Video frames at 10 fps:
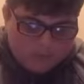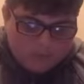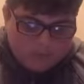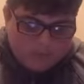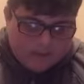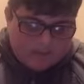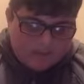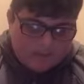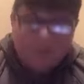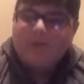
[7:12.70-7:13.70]
So let's move
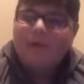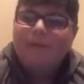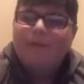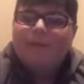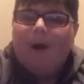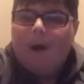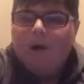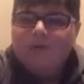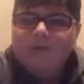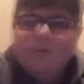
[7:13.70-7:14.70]
on to
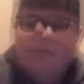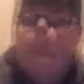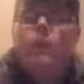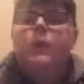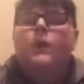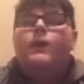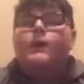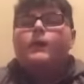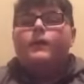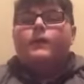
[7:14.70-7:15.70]
Arsenal.
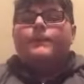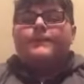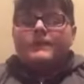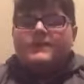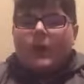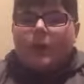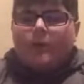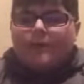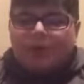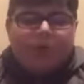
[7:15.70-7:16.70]
So
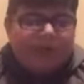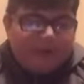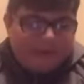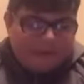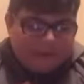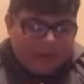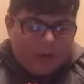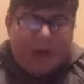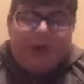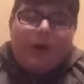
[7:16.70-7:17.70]
the Gunners
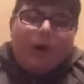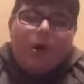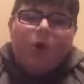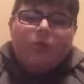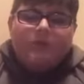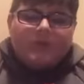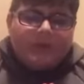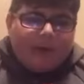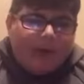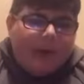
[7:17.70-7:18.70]
are homed
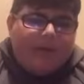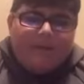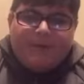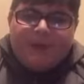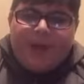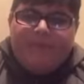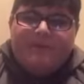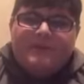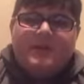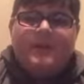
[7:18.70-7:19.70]
in the Emirates
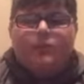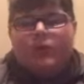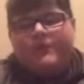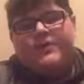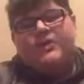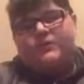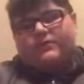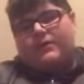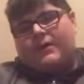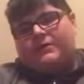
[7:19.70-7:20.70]
Stadium, one of the newest
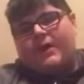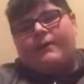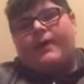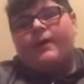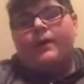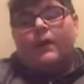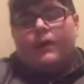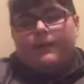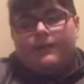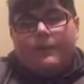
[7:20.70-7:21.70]
grounds out there.
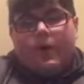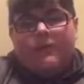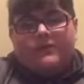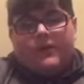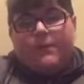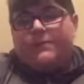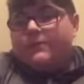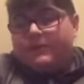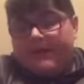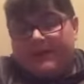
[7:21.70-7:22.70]
Obviously opened in
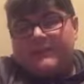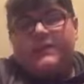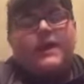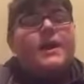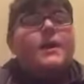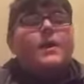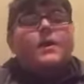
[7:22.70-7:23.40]
2008.